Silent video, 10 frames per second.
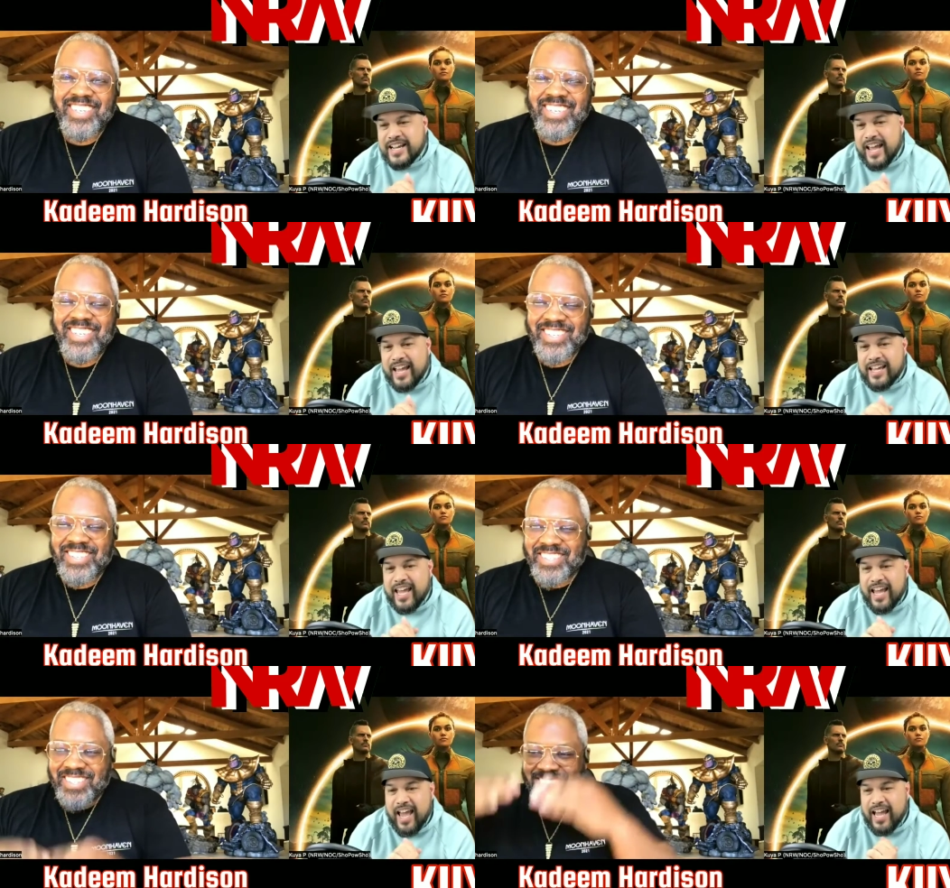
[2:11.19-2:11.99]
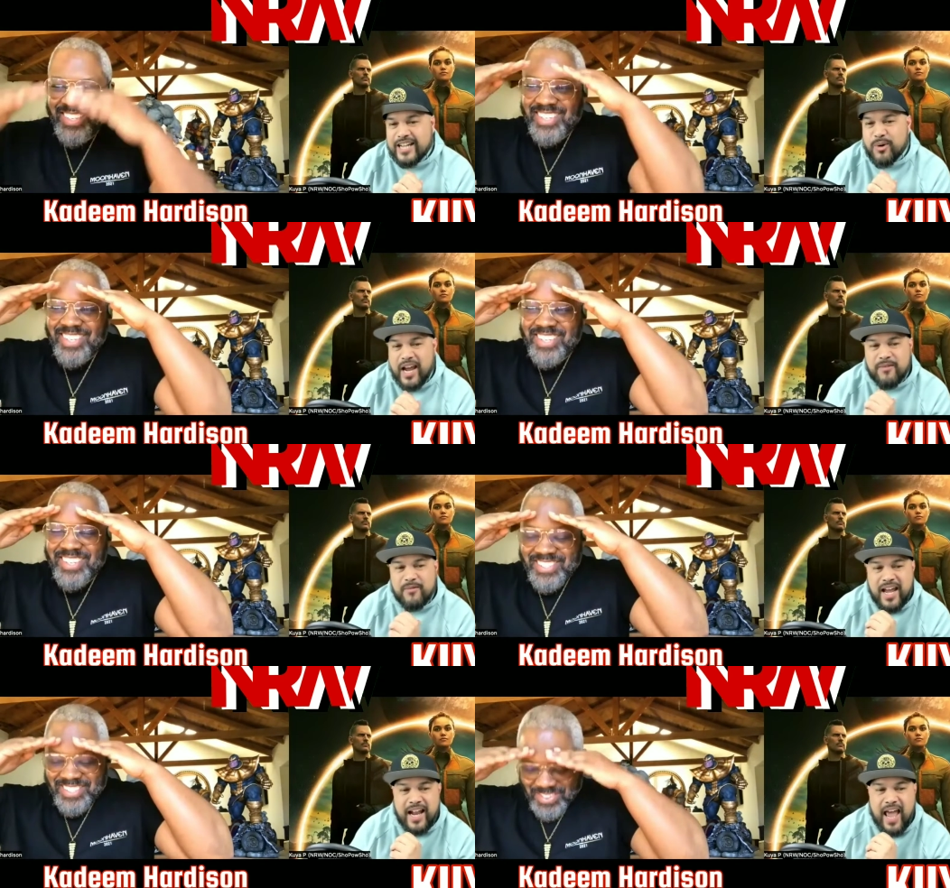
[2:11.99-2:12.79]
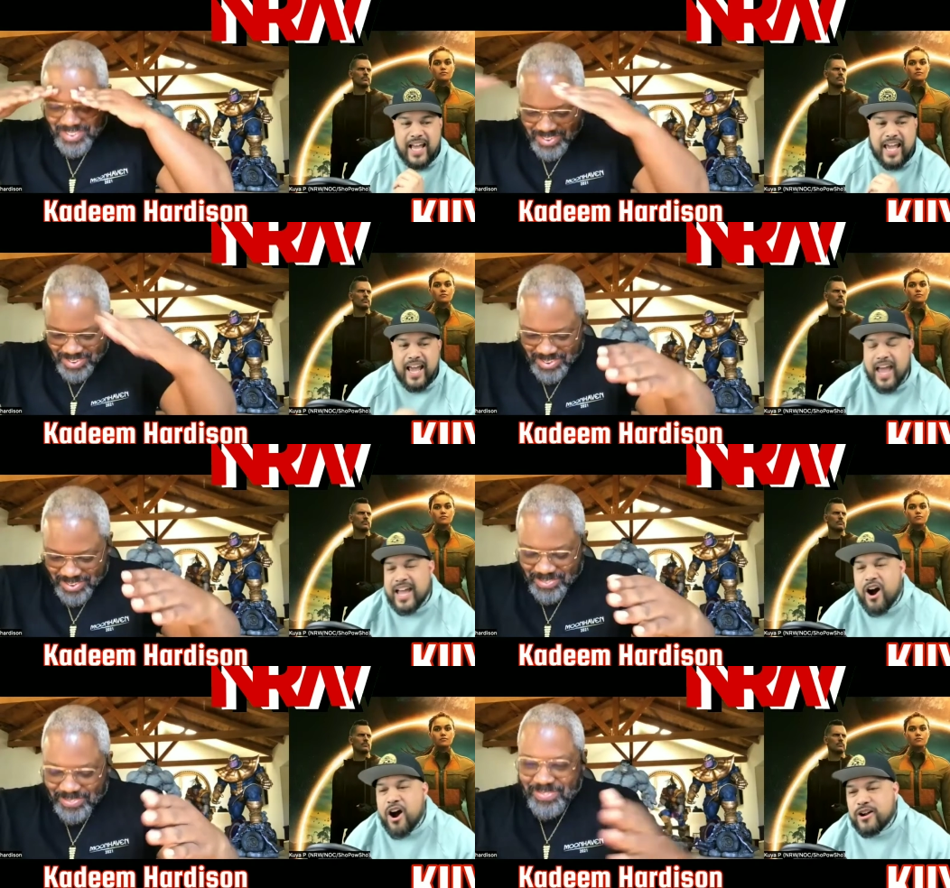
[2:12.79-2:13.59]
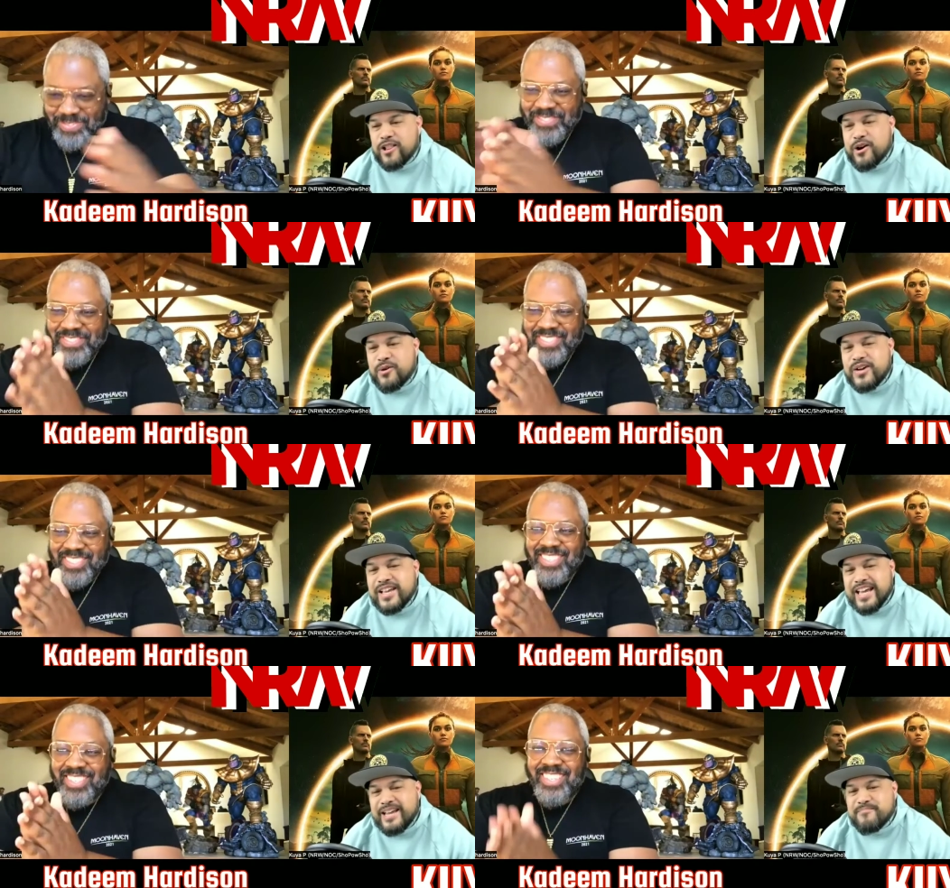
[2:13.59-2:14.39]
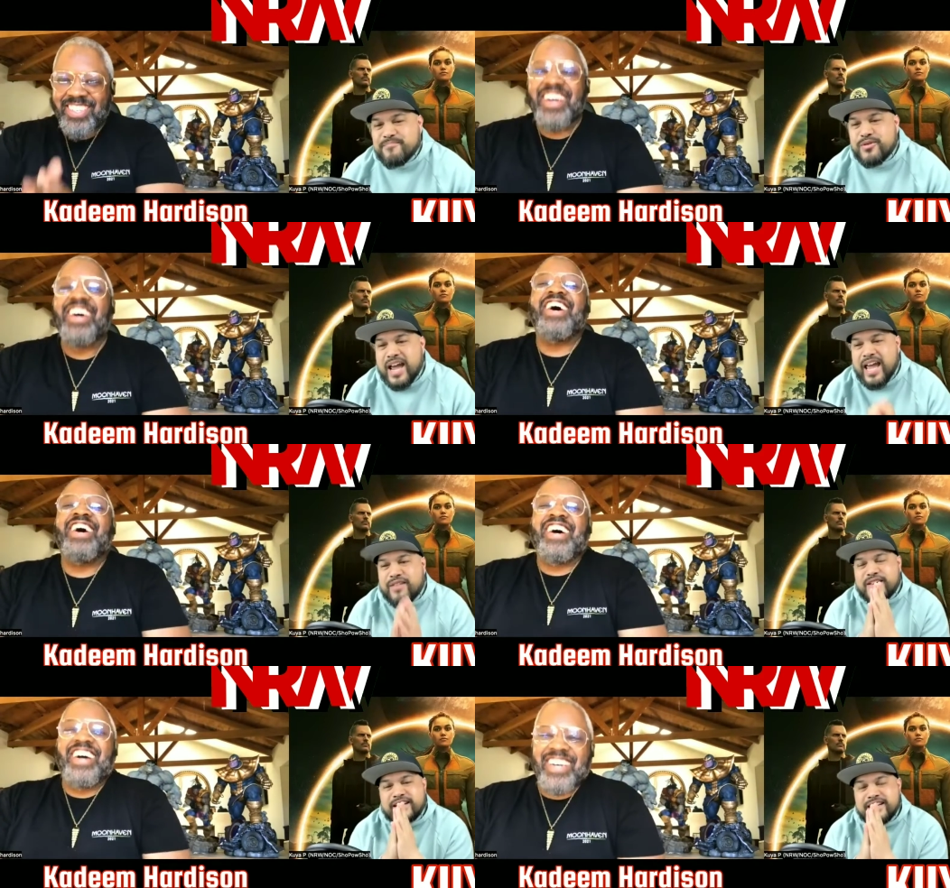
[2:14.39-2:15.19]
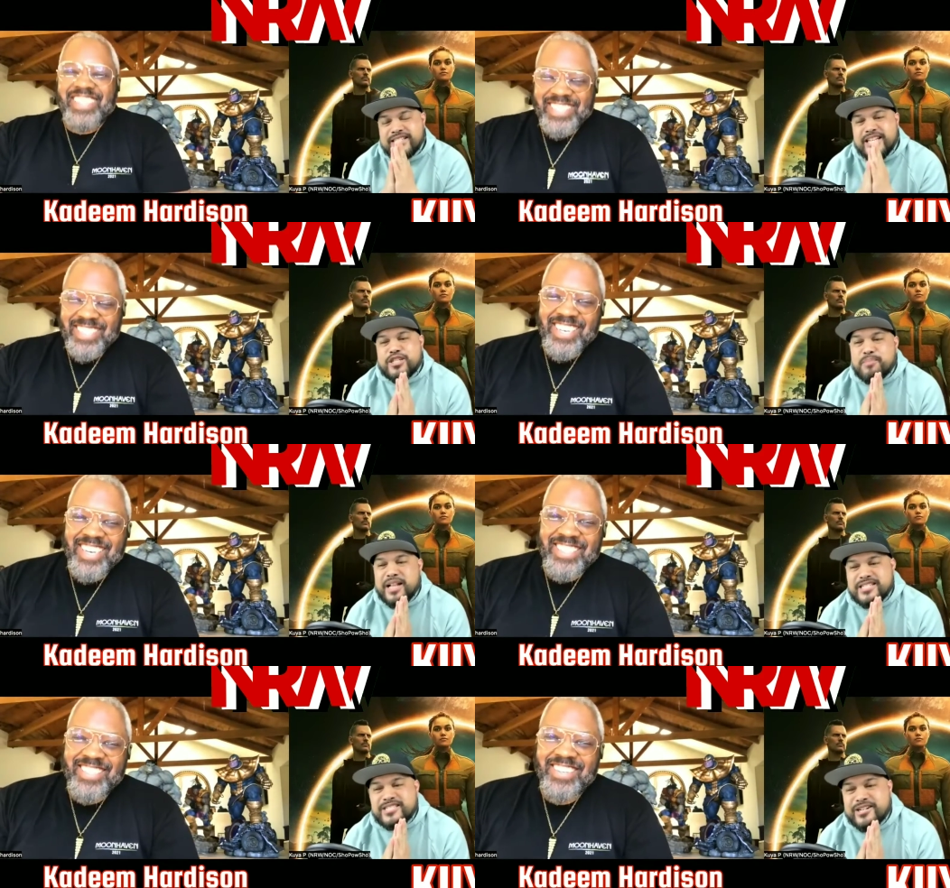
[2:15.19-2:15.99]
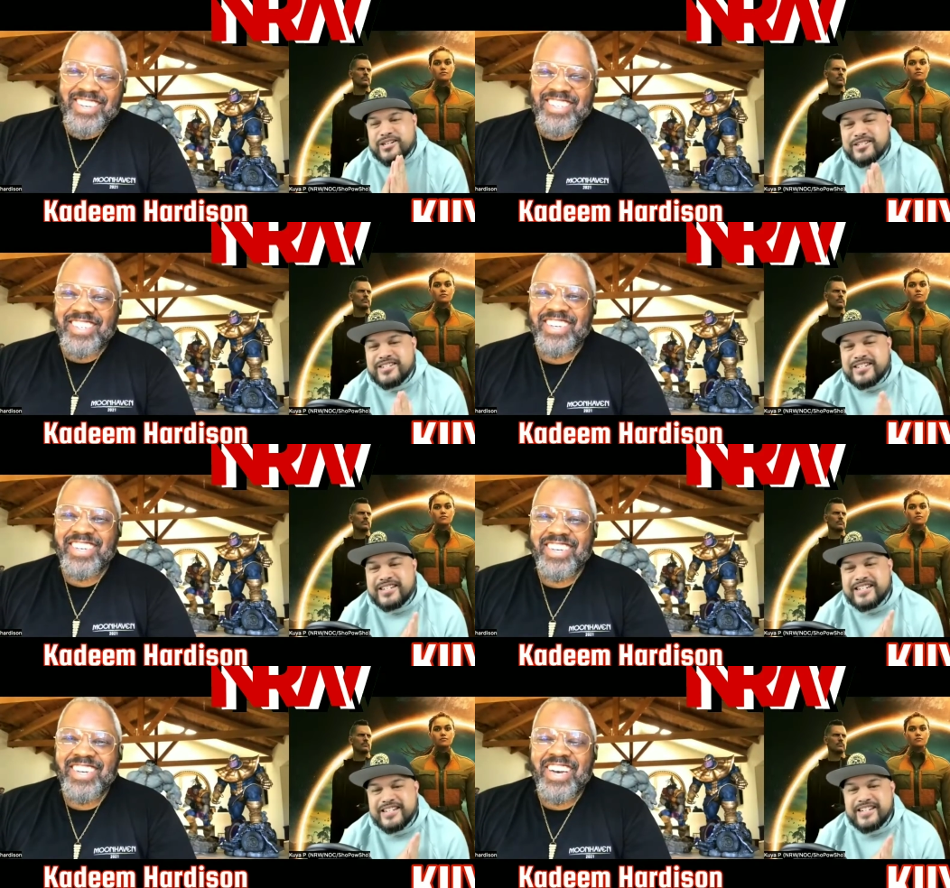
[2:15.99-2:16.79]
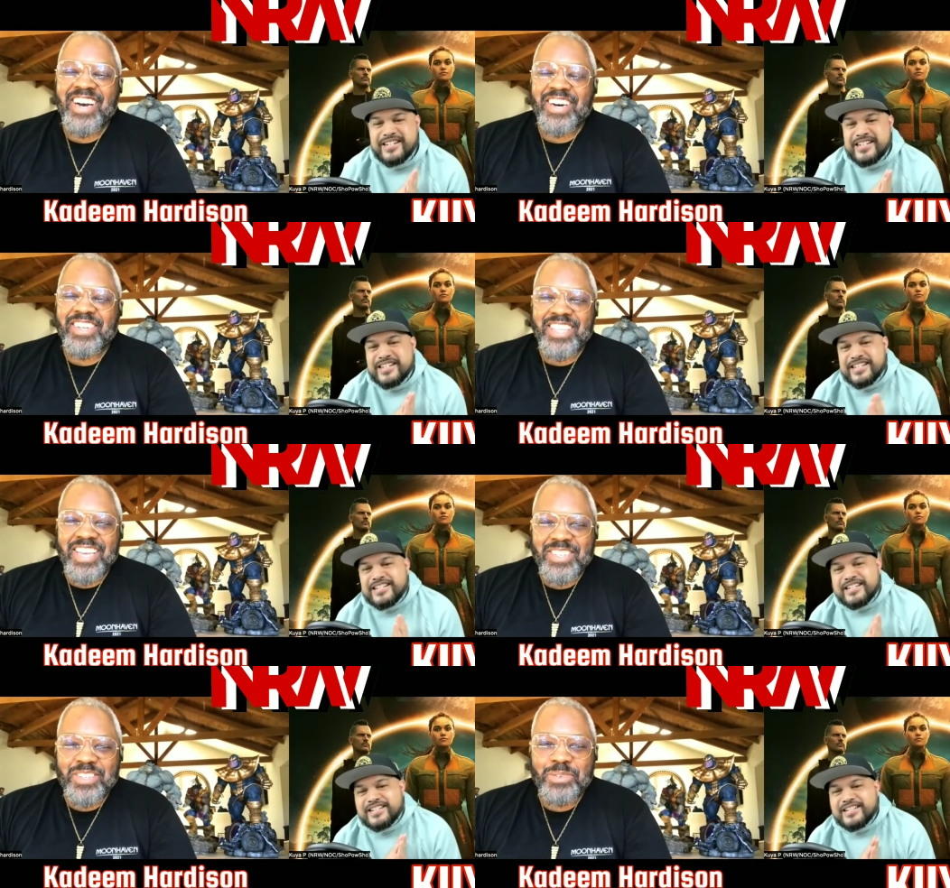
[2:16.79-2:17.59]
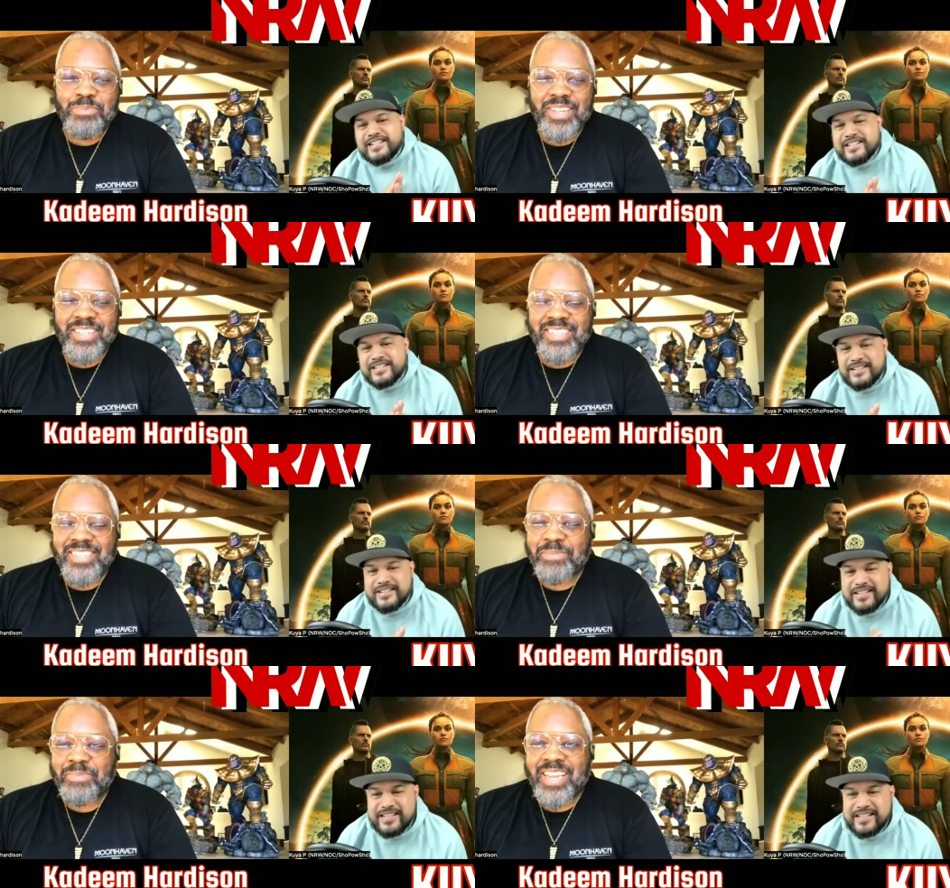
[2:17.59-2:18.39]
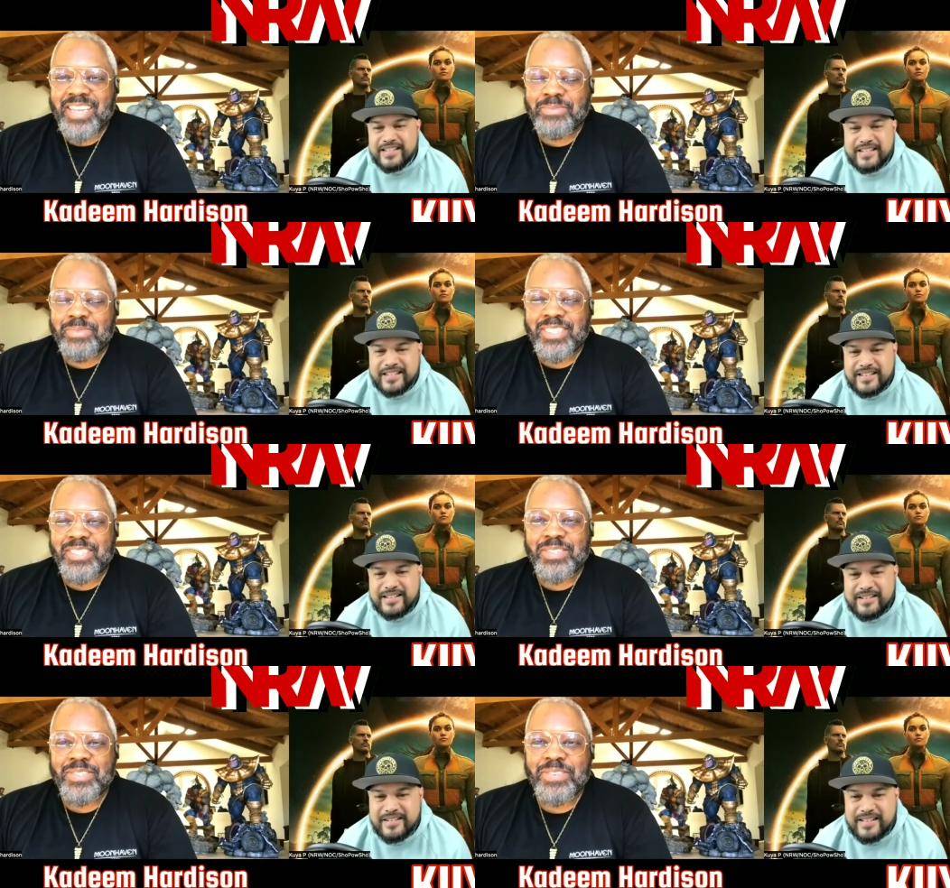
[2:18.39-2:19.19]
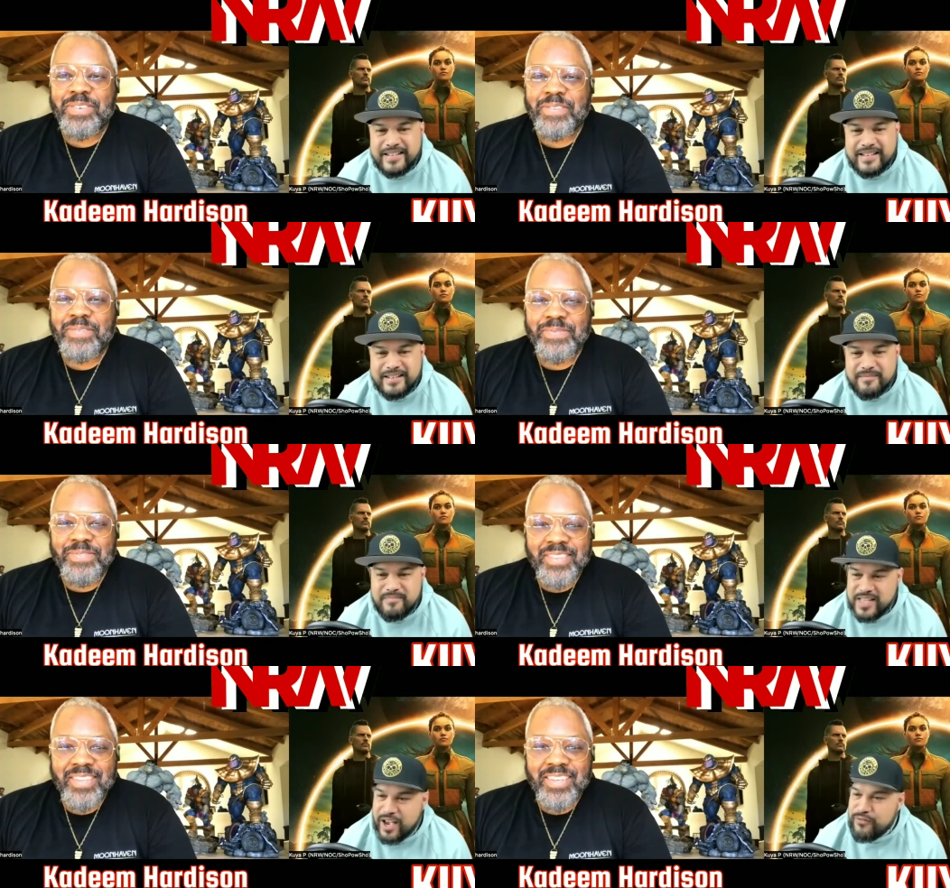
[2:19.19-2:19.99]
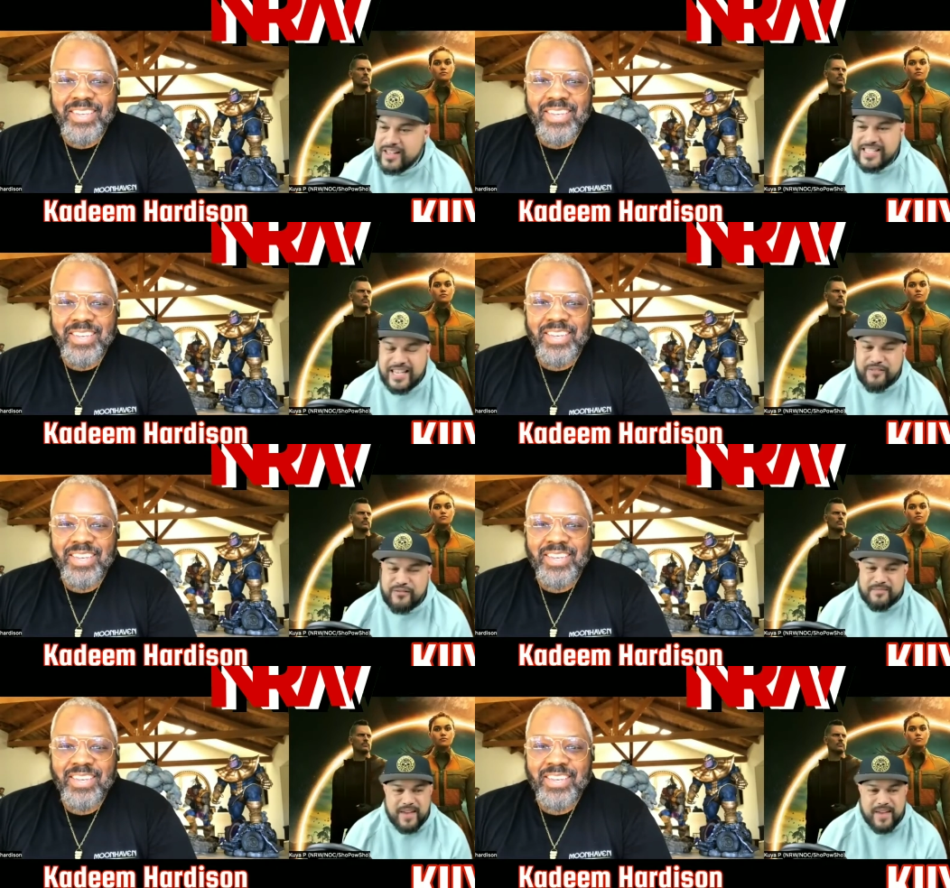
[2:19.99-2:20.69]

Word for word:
Speaker 1: aka Dwayne Wayne, aka Arlo in Moonhaven. Such a pleasure. Yes,
Speaker 2: sir. Oh, thank you, brother. I'm glad to meet you.
Speaker 1: Definitely, definitely,